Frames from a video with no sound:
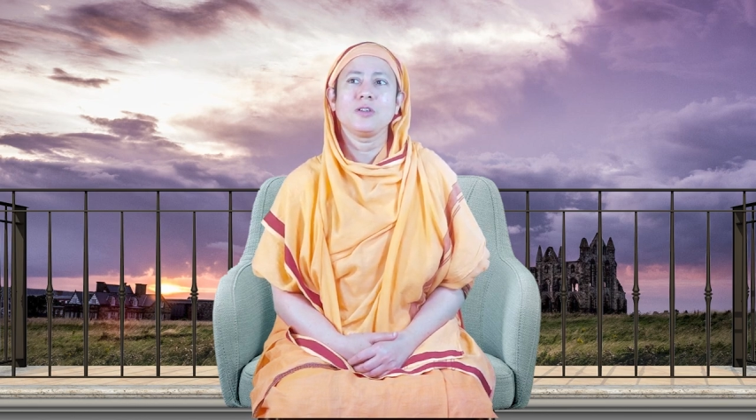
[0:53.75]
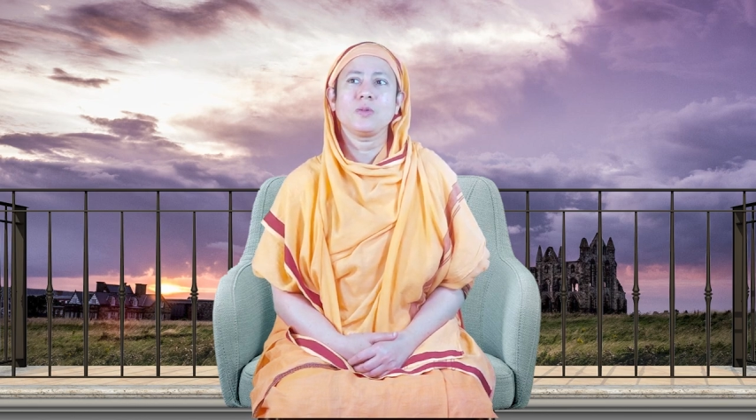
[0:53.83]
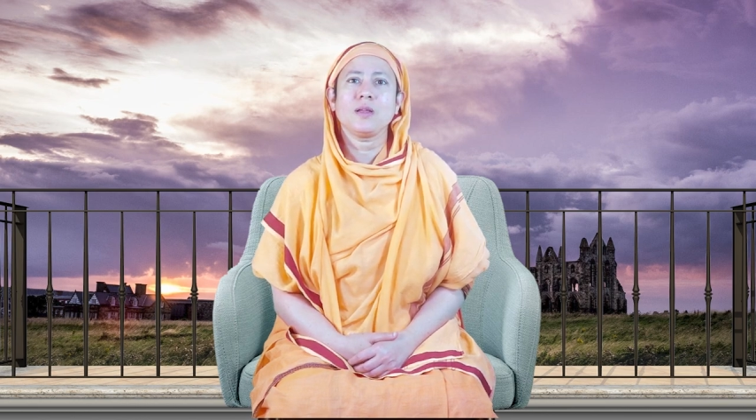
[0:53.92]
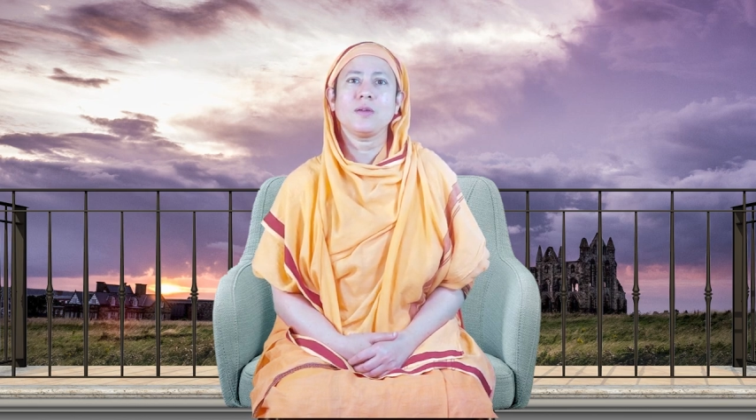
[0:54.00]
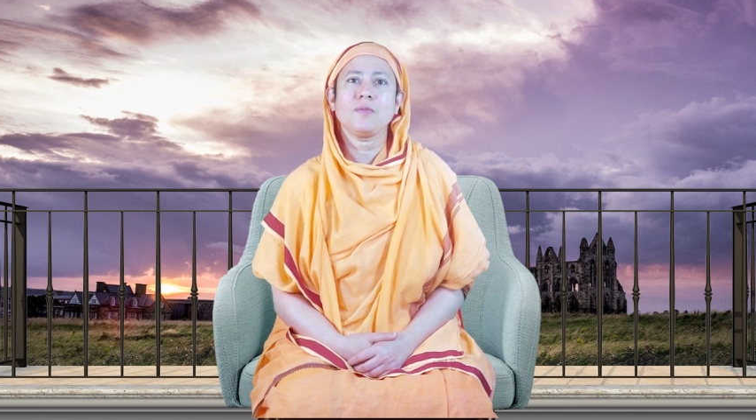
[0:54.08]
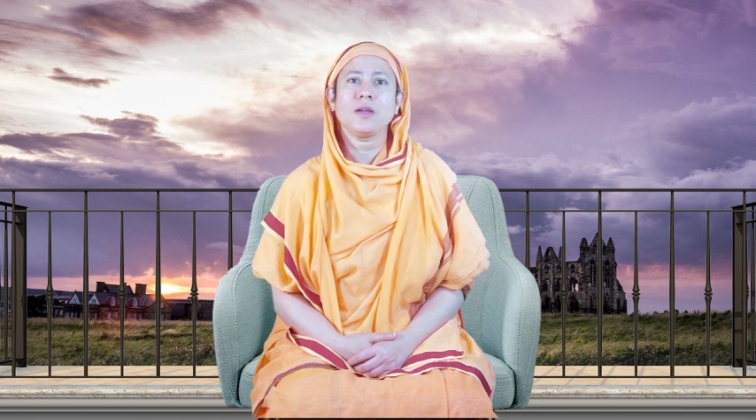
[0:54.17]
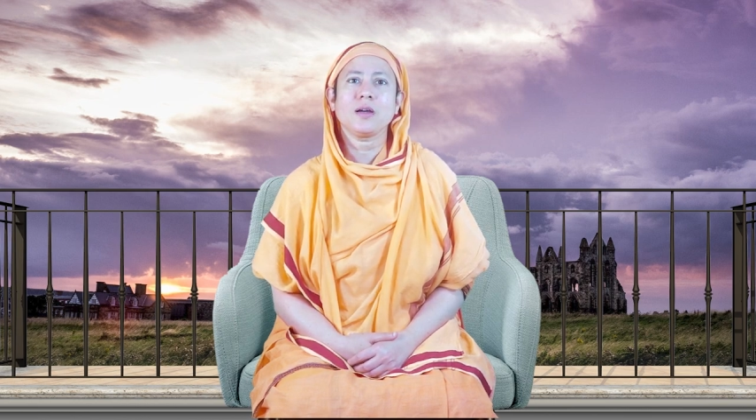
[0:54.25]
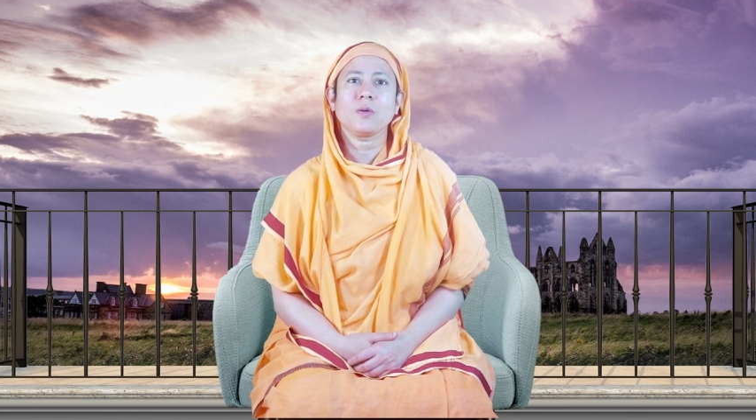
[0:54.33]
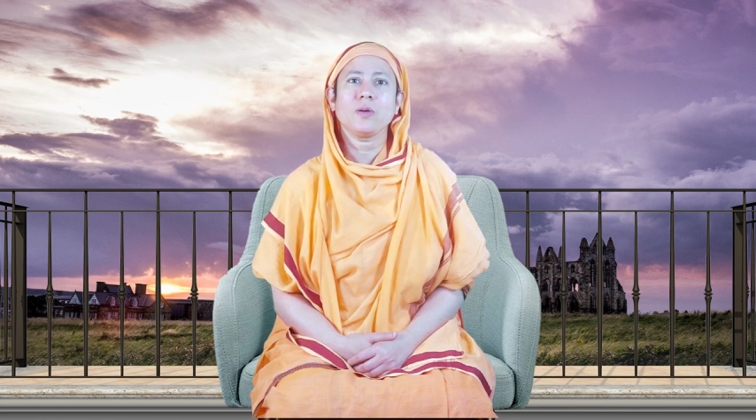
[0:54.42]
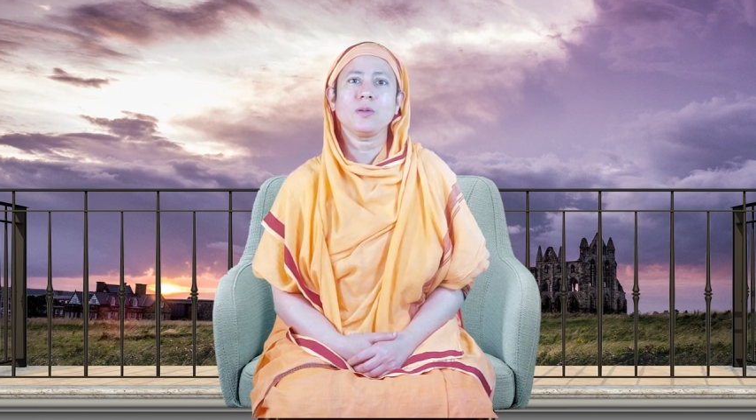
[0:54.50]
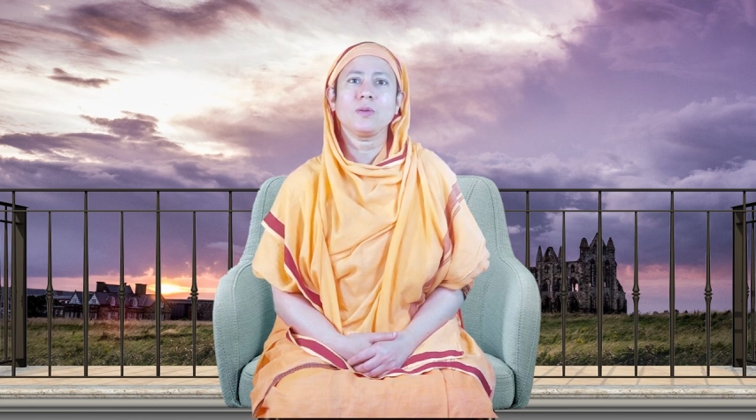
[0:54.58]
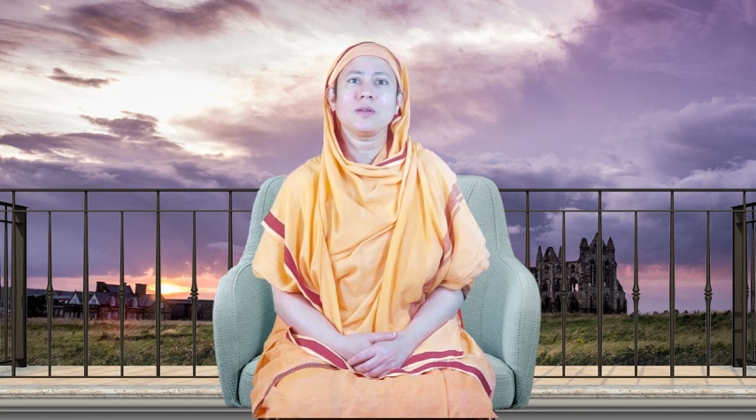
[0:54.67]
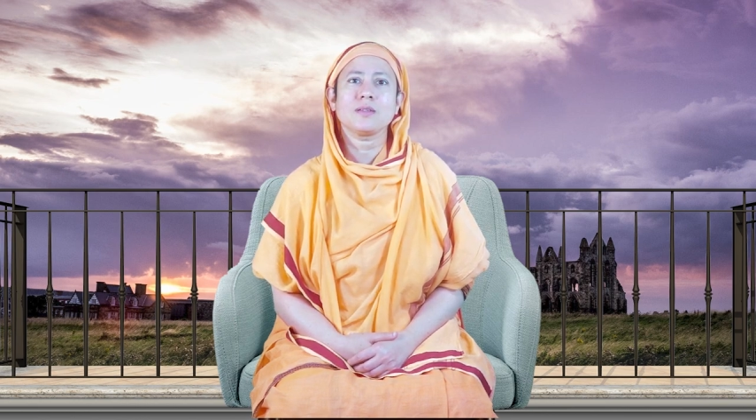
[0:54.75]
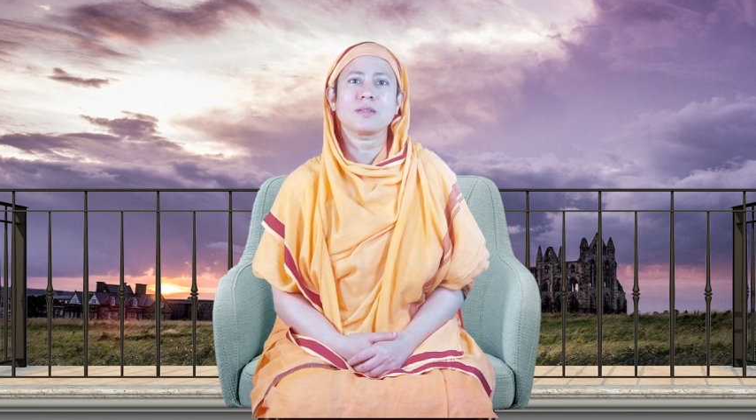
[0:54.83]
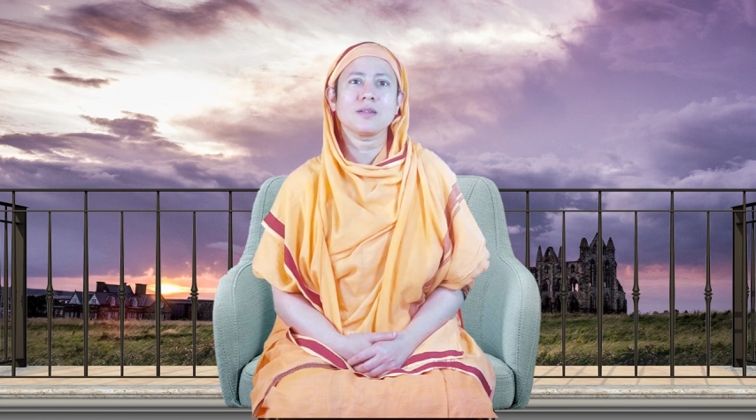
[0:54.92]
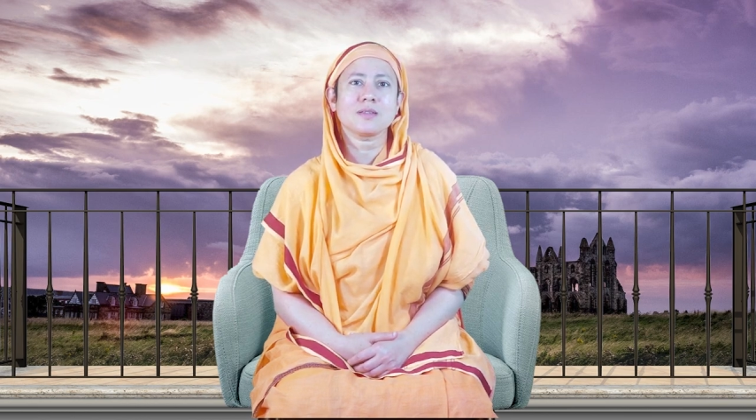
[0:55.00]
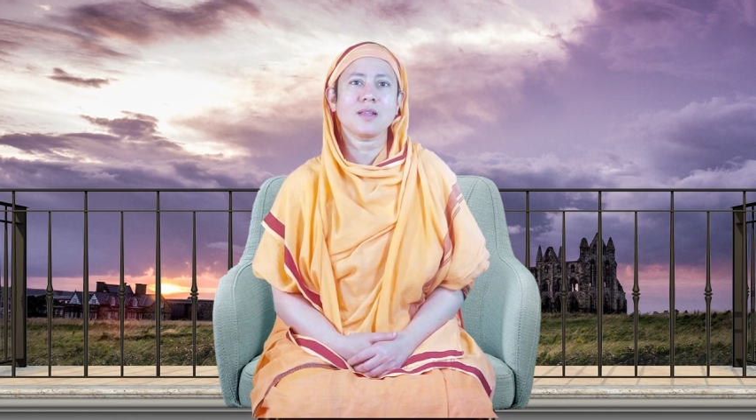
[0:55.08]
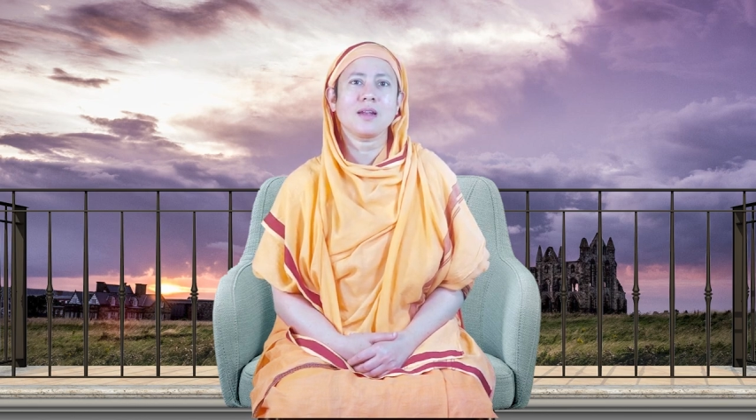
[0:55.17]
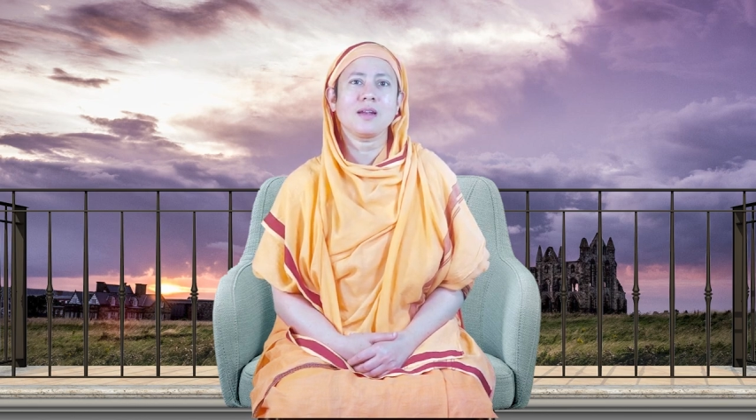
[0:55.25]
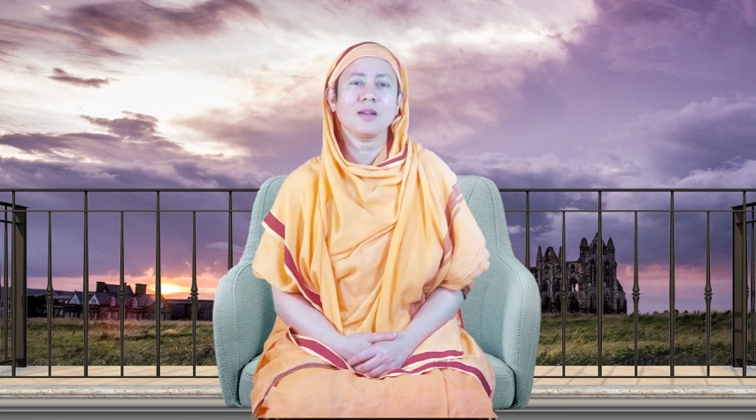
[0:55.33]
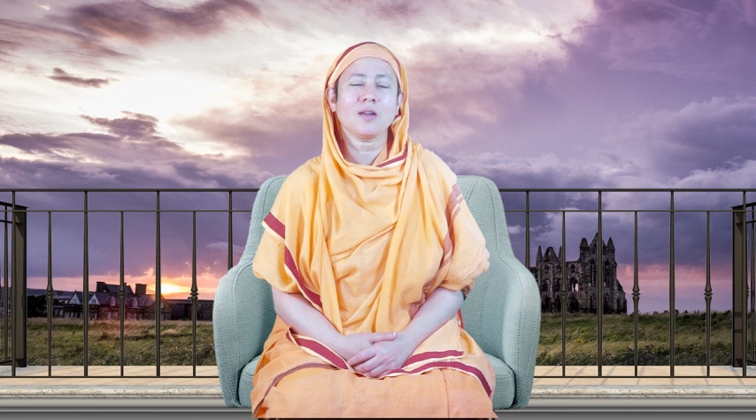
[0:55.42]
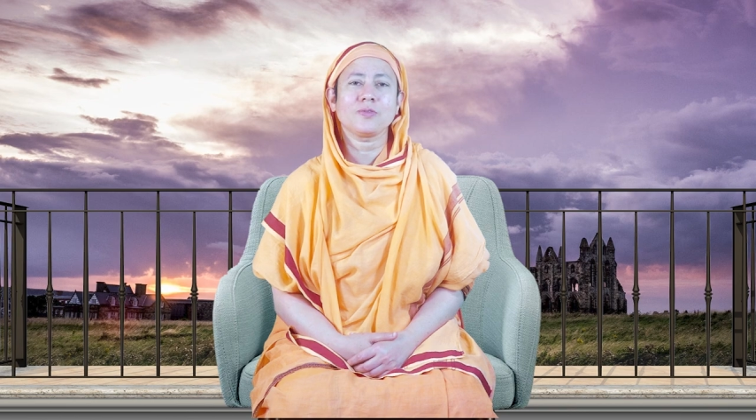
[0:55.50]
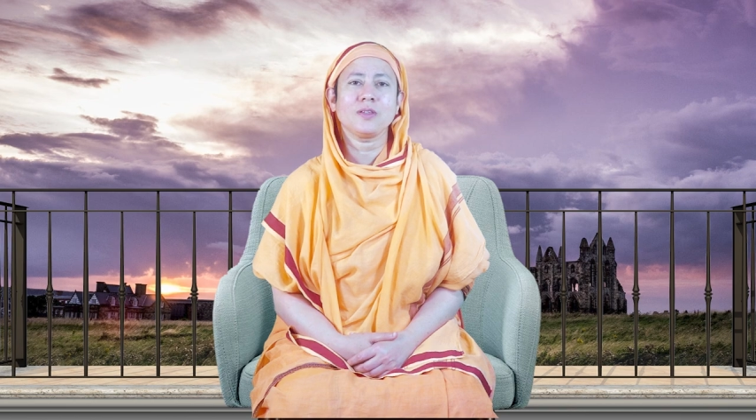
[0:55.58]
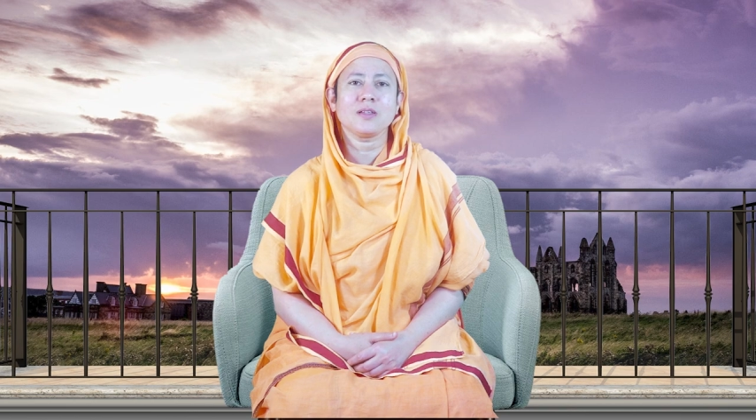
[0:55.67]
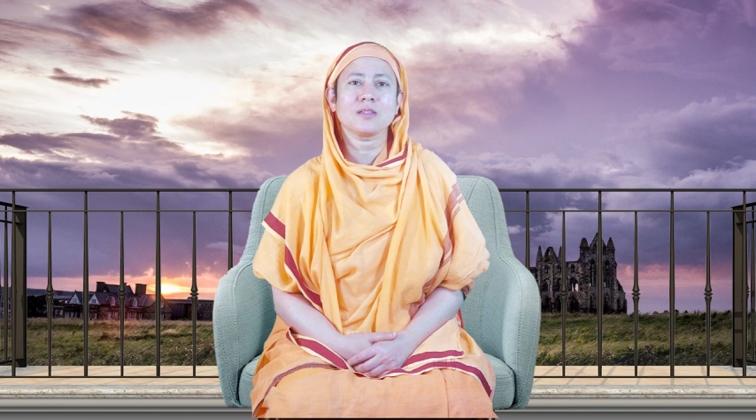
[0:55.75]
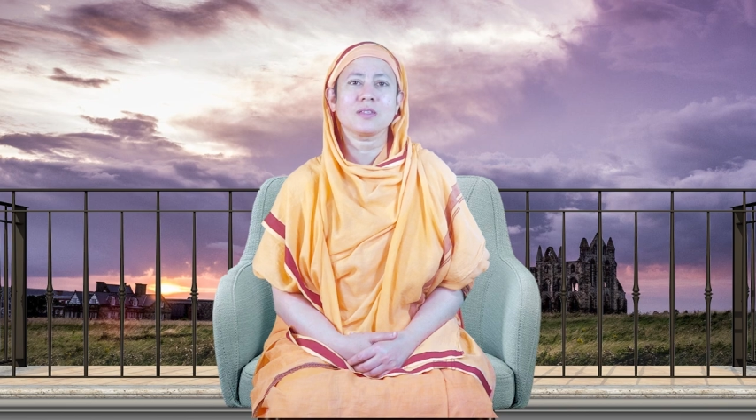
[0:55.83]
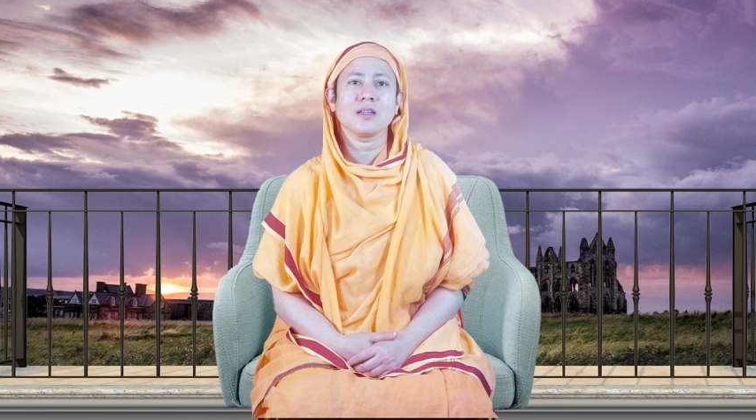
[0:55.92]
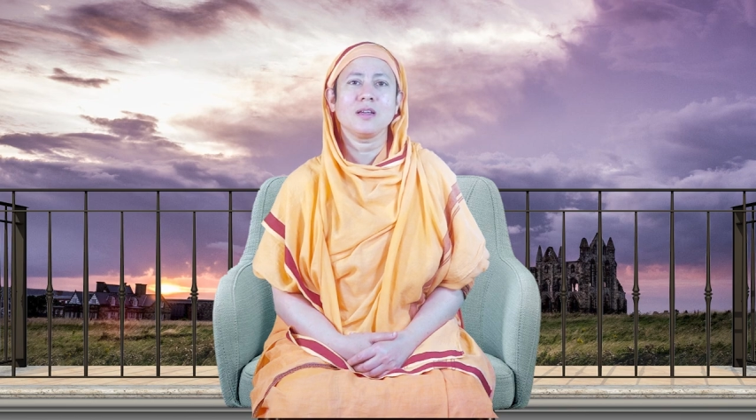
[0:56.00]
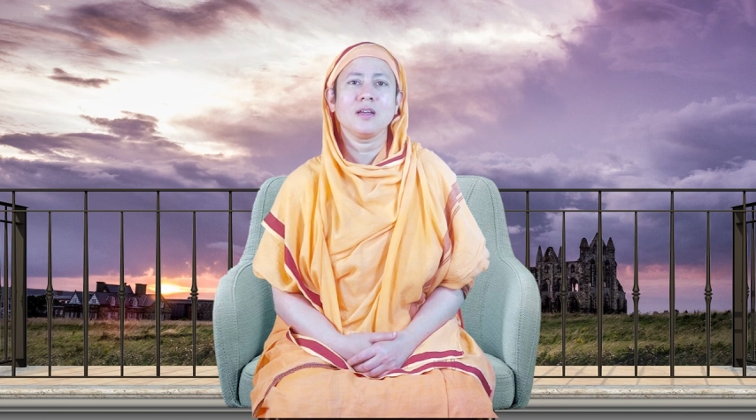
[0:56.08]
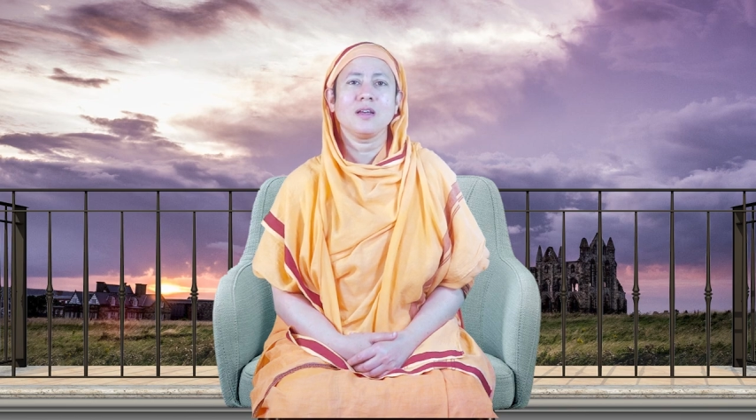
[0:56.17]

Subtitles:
Today we are going to discuss a little of this